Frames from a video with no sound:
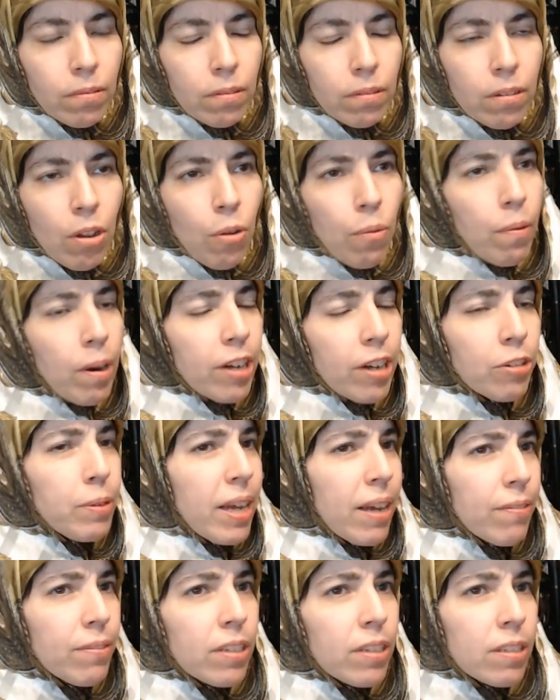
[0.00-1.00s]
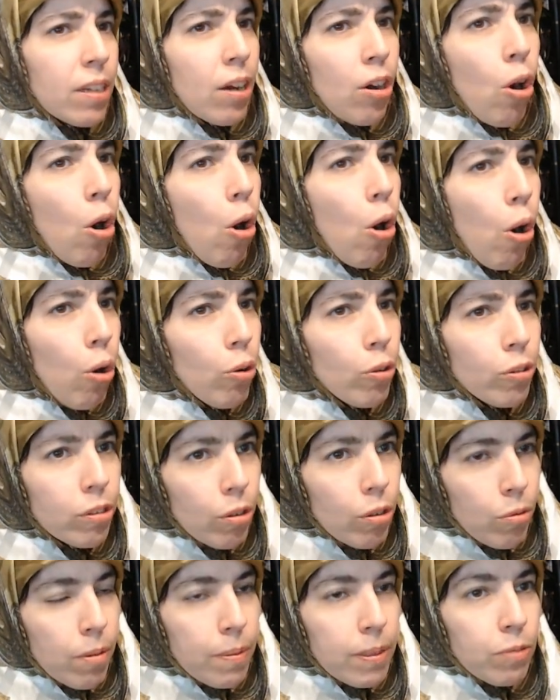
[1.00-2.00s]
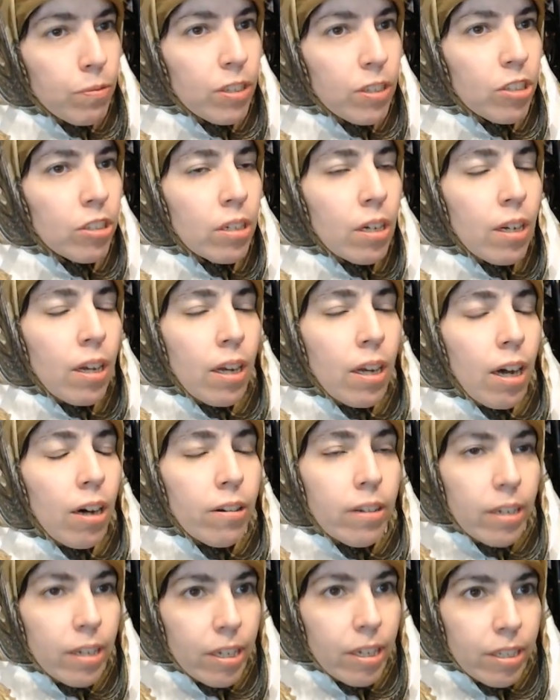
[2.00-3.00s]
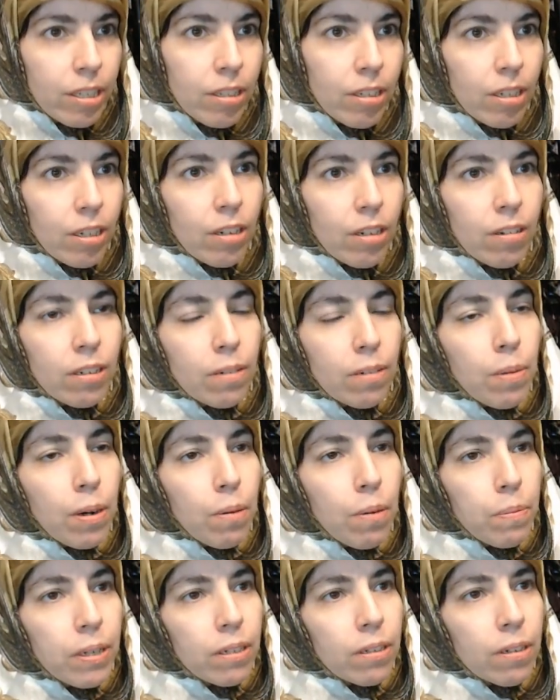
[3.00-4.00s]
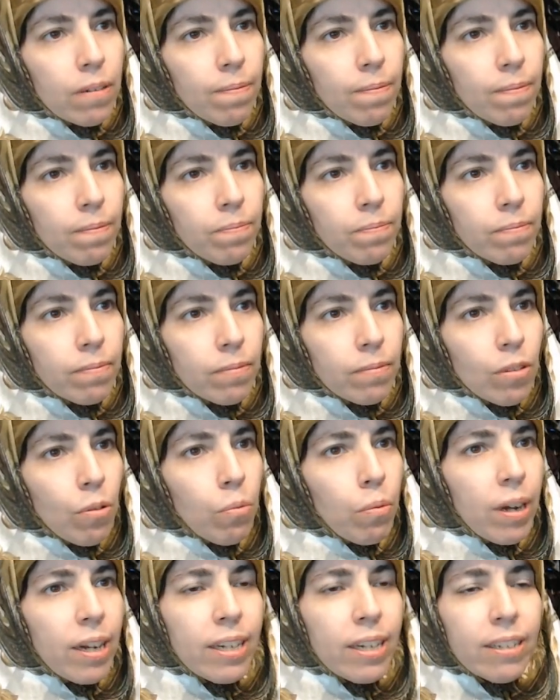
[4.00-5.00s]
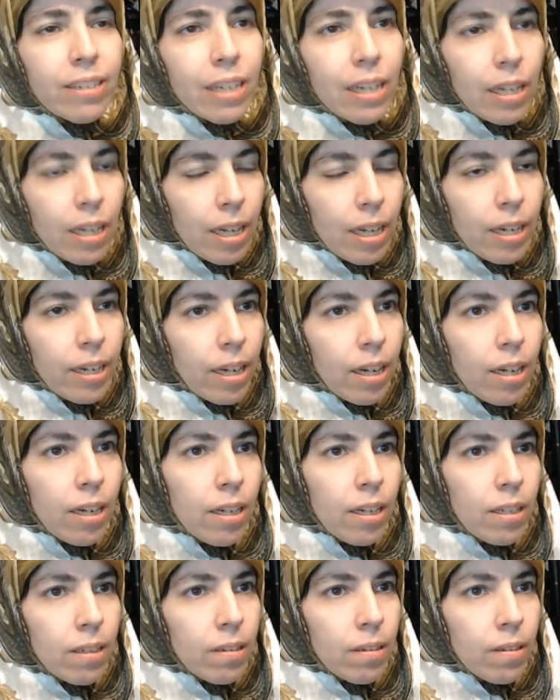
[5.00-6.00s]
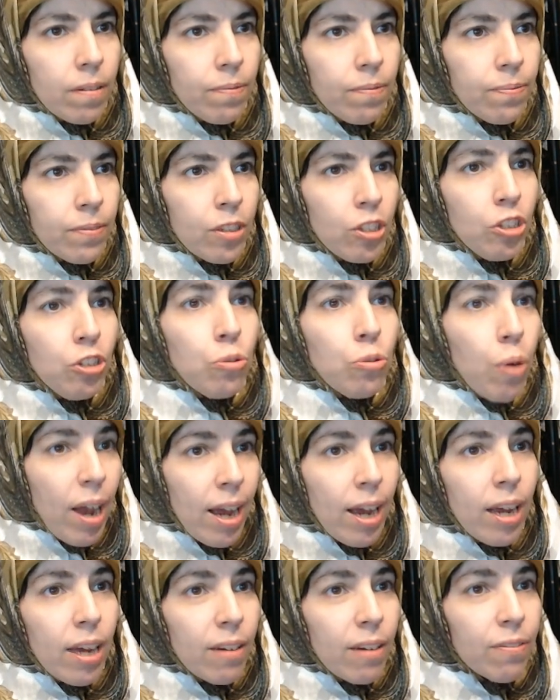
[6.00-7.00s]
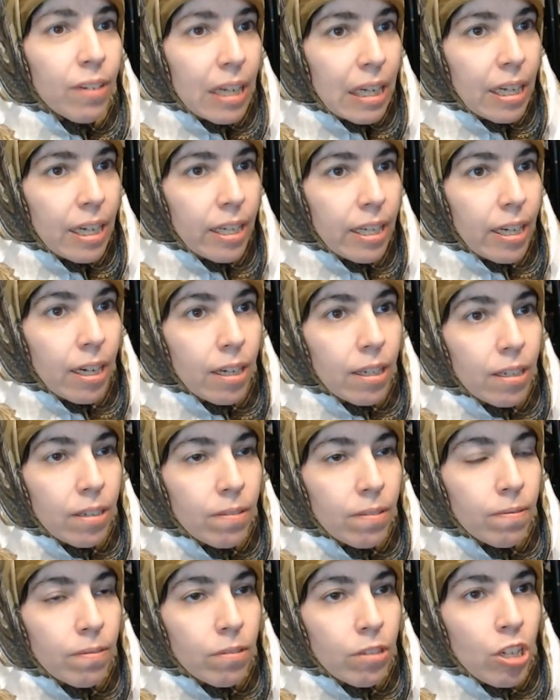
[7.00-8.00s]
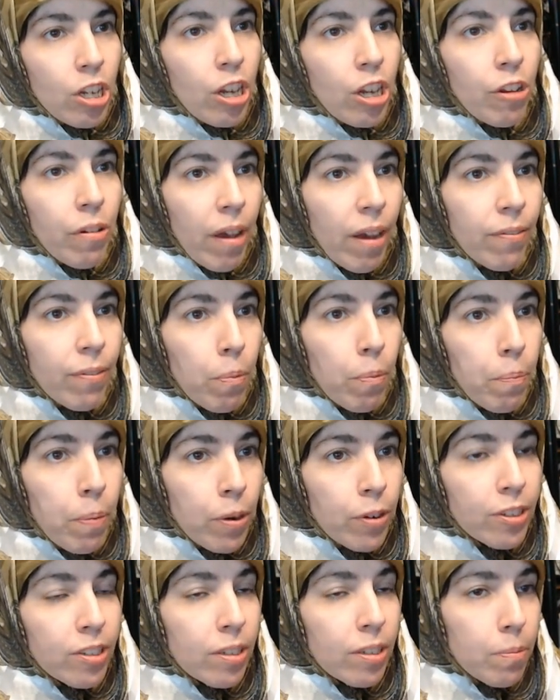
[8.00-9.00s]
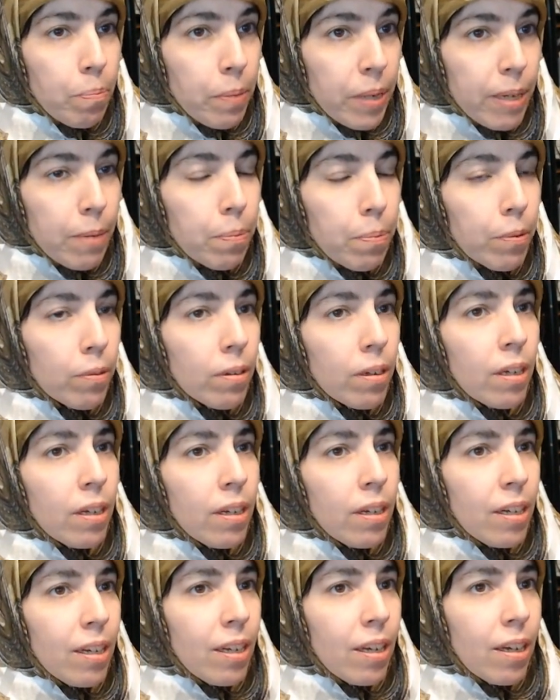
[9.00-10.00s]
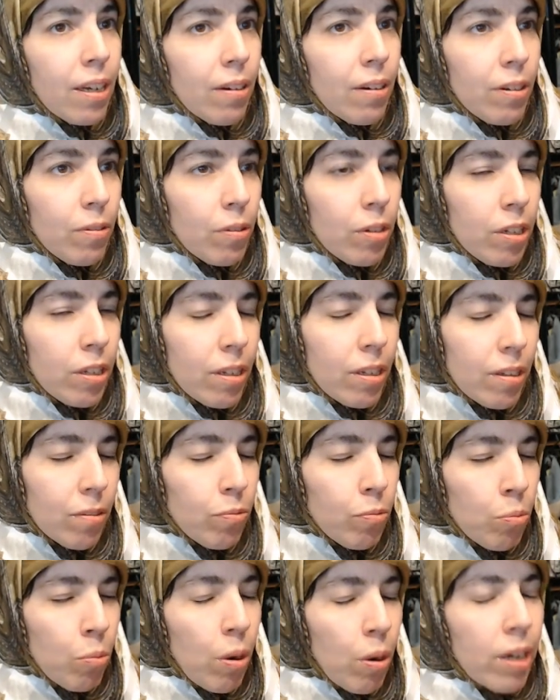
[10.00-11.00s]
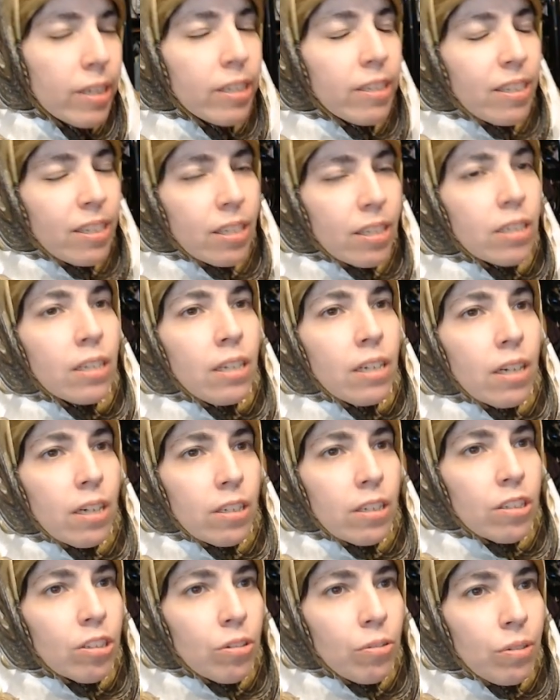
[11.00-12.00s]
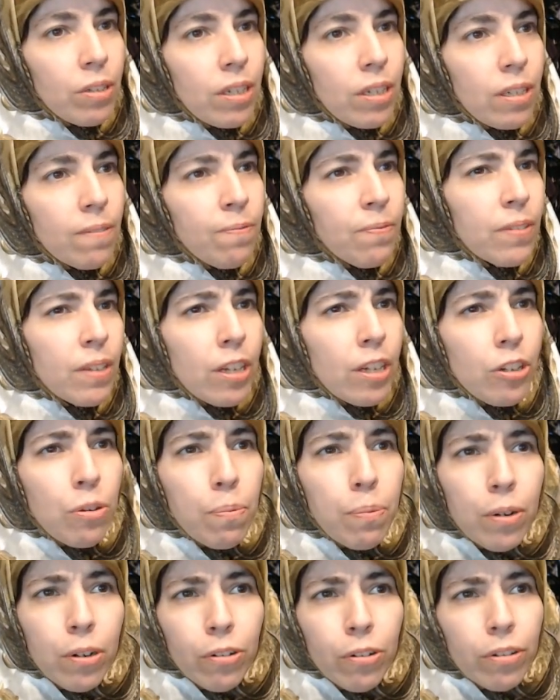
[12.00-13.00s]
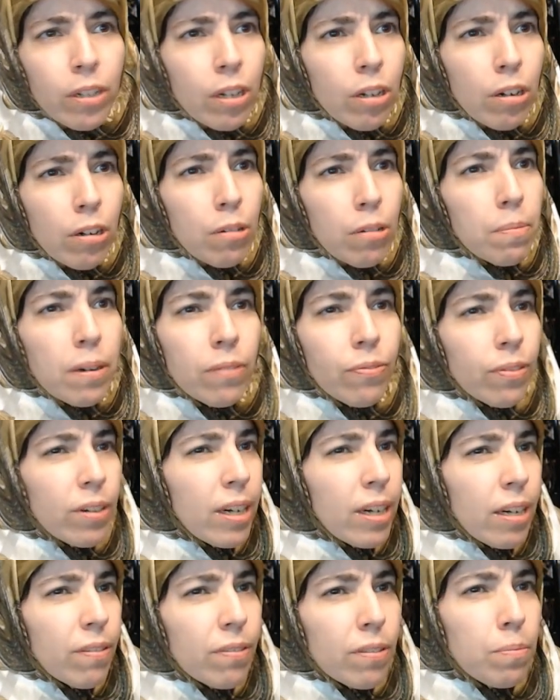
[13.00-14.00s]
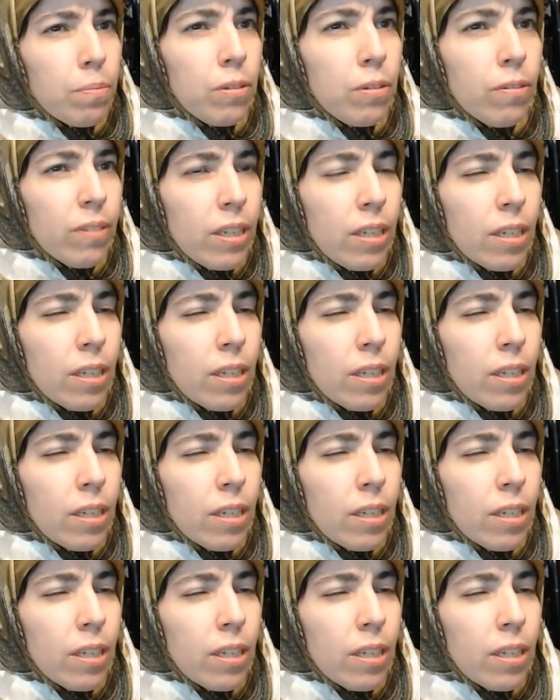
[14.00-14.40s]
Why do we have this Holdo woman, which I'll get into her in a moment? Why is Leia... You have Leia. You have a person people wanted to see on screen, and you put her in a coma for half the movie?